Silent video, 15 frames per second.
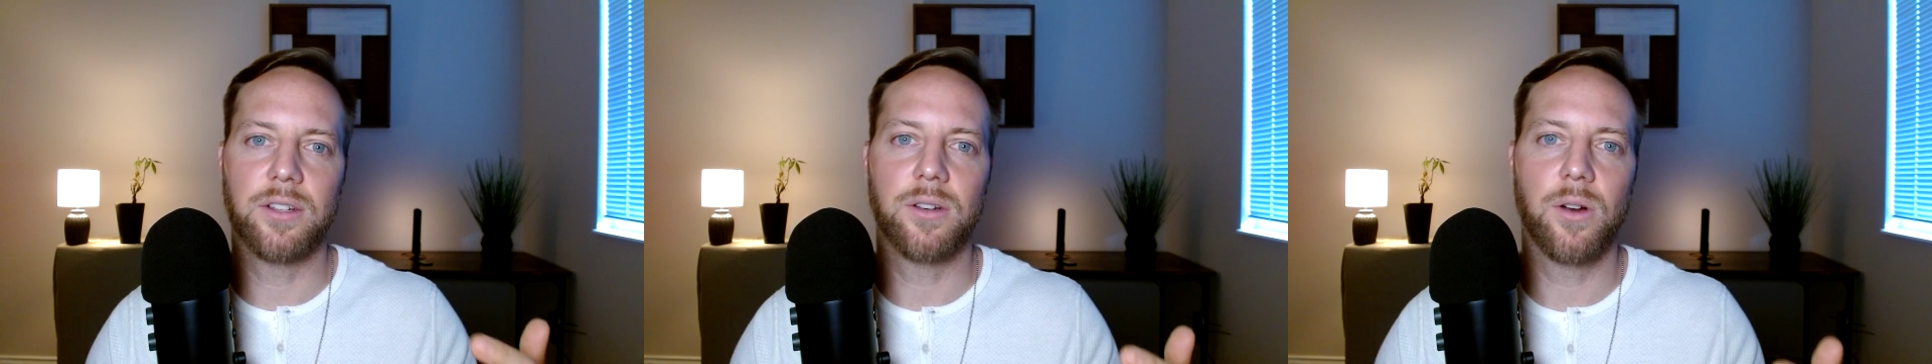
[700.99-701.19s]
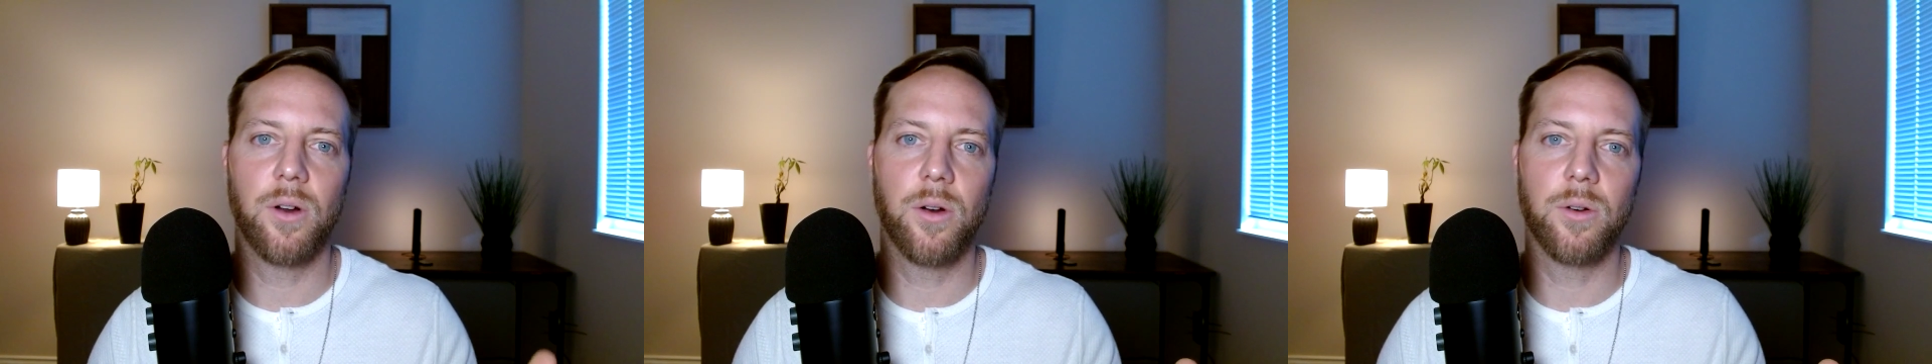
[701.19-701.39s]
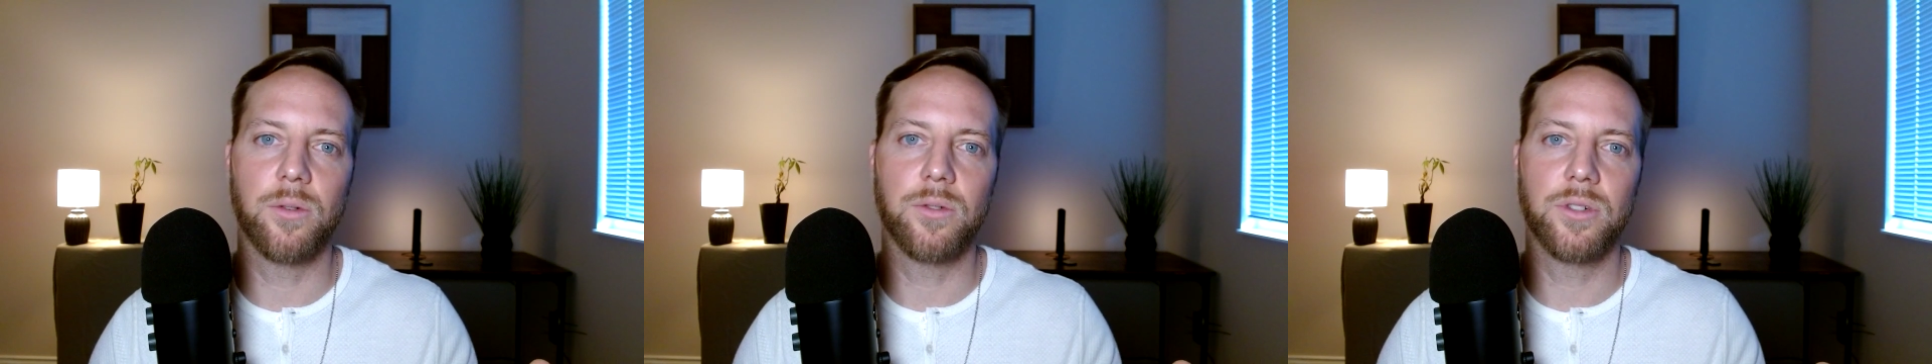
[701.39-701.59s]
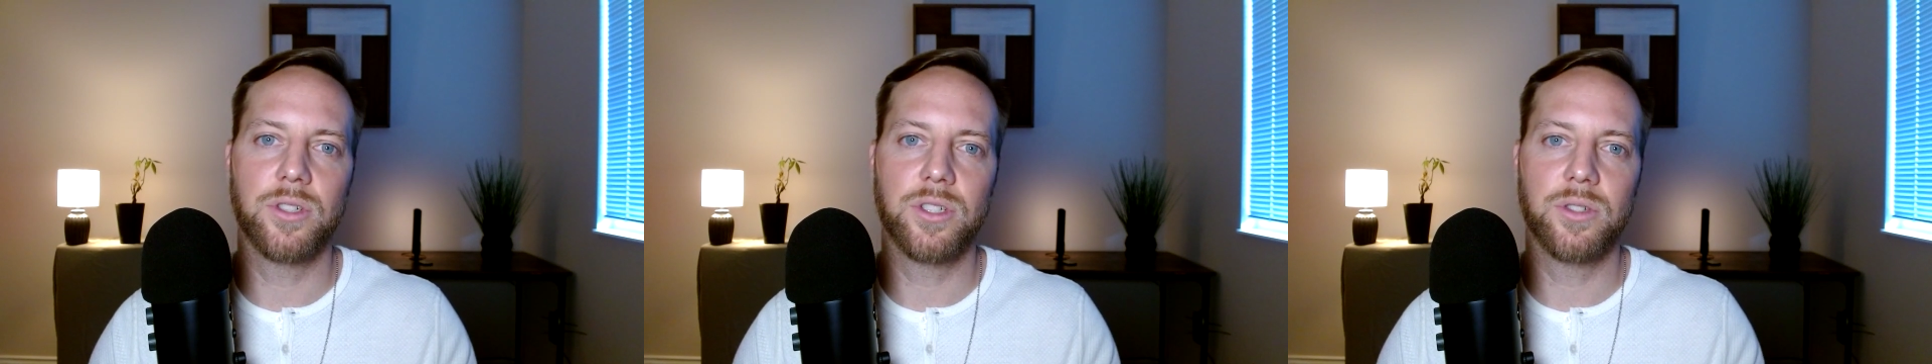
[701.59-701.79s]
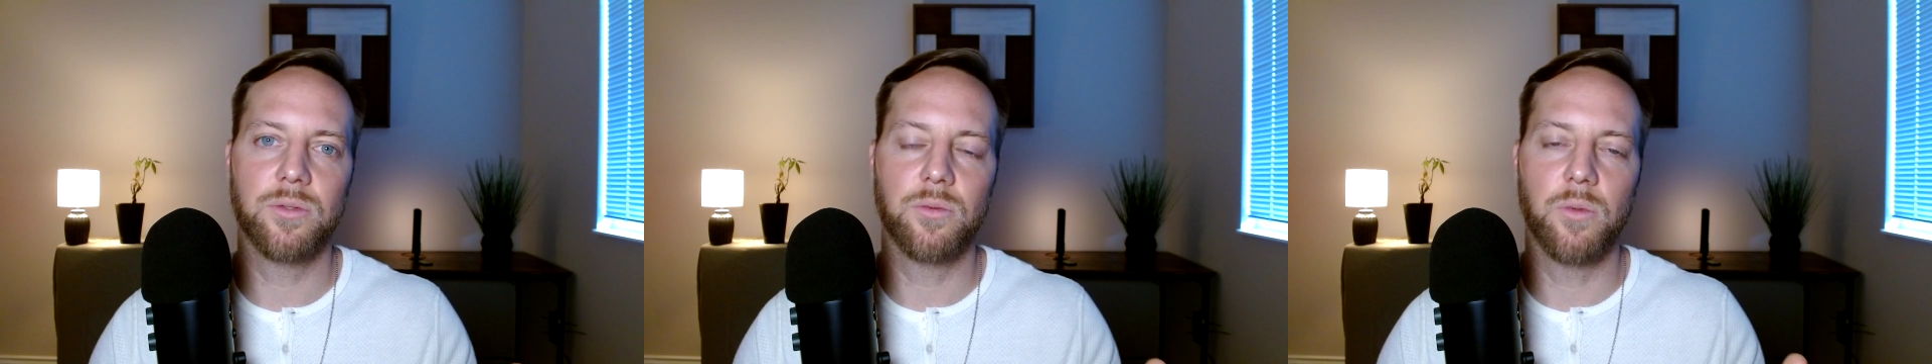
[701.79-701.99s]

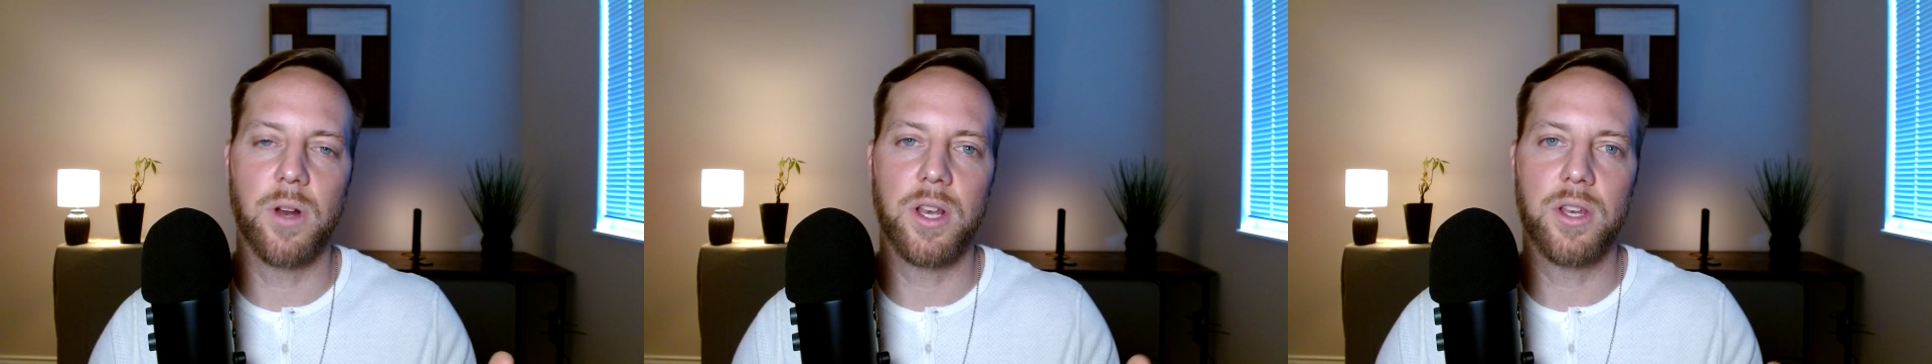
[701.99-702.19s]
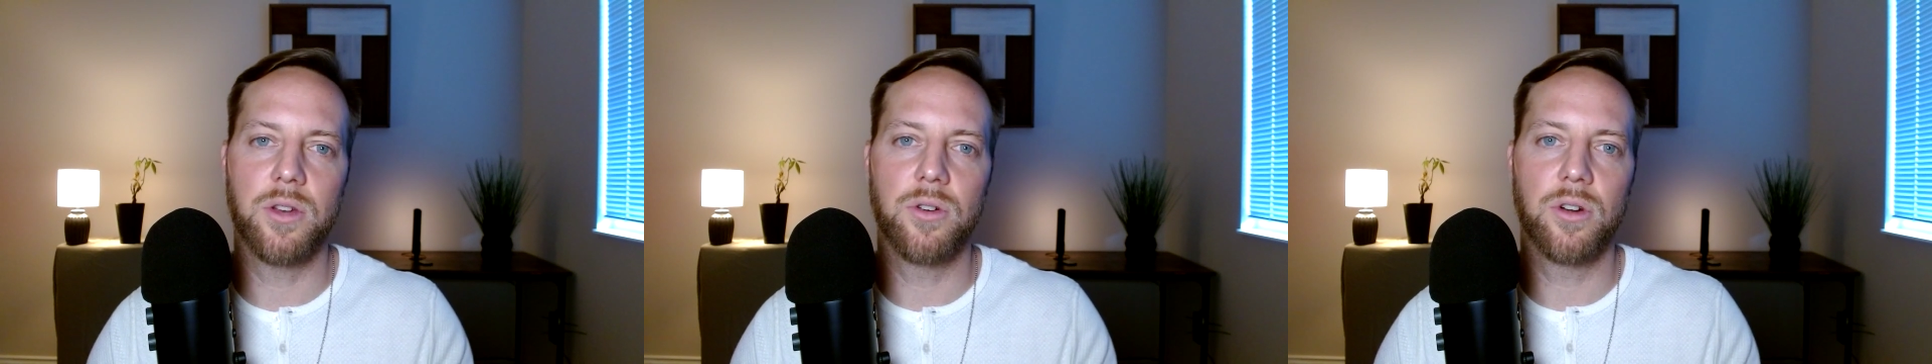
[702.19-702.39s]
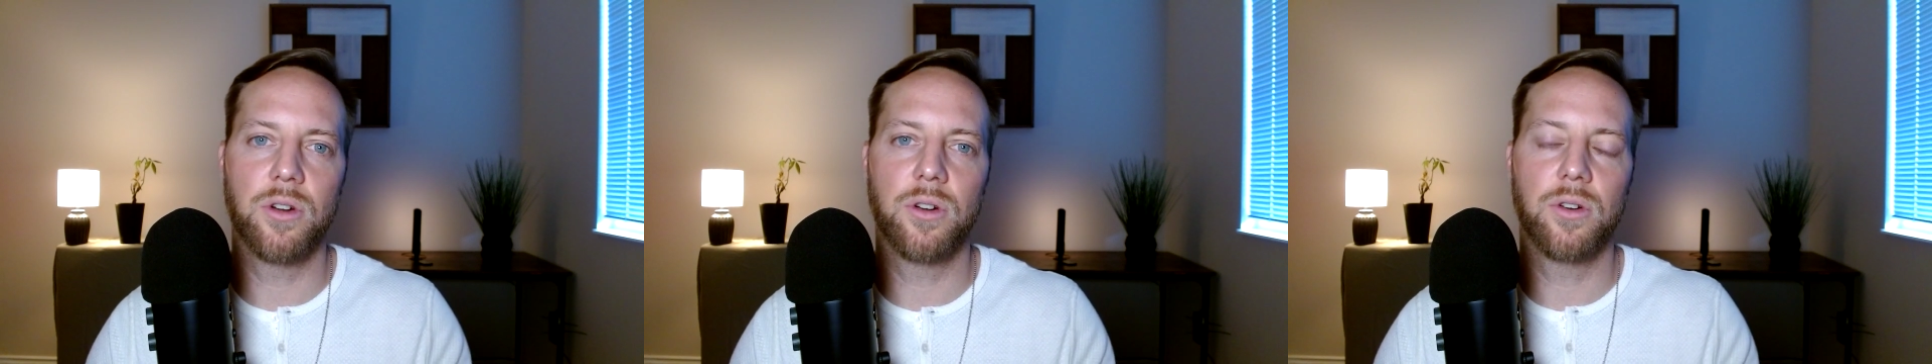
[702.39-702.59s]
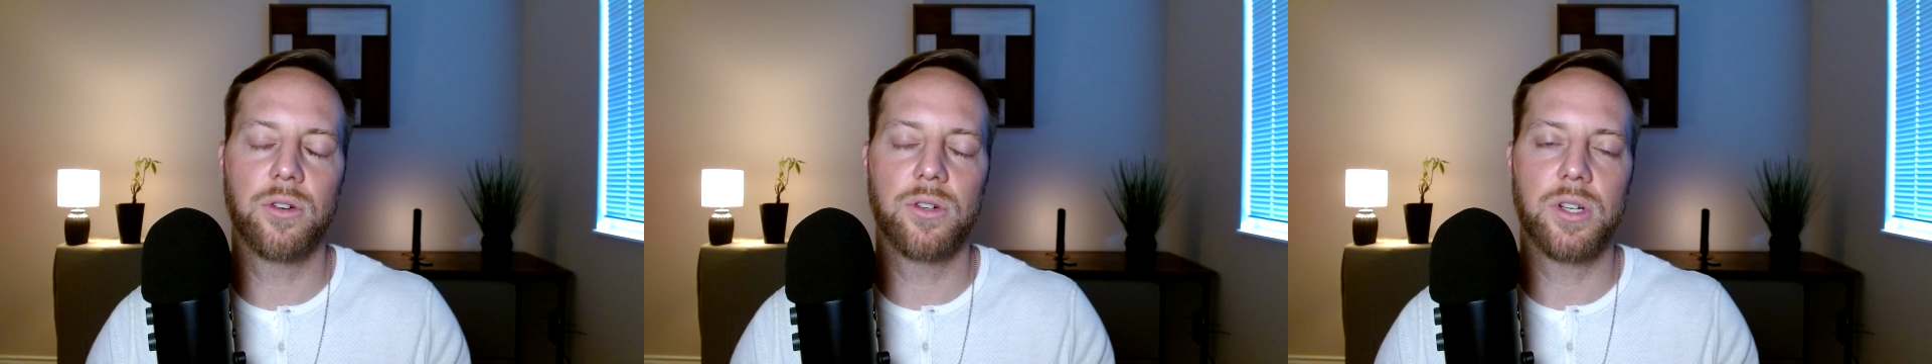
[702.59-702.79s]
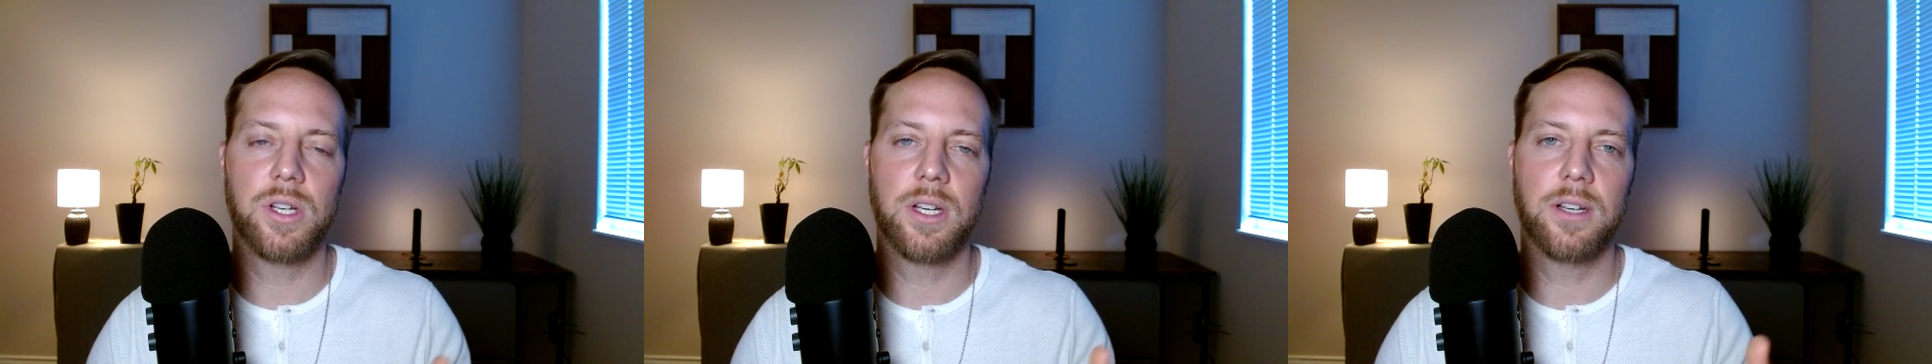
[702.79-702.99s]
coach, when
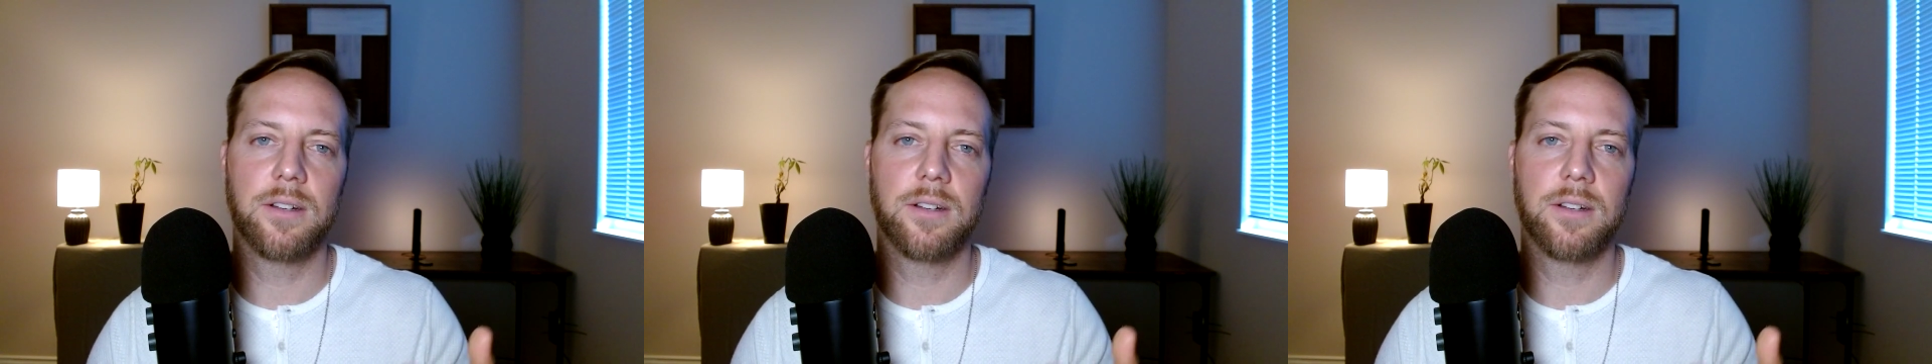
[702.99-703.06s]
you're